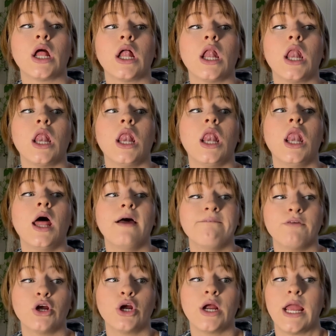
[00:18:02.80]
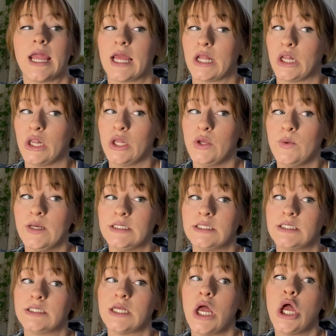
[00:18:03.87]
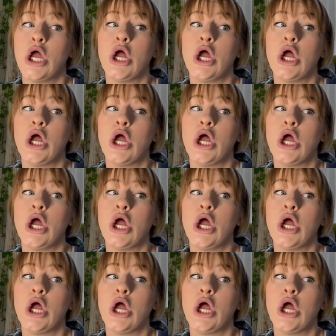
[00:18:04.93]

Glover, and Louis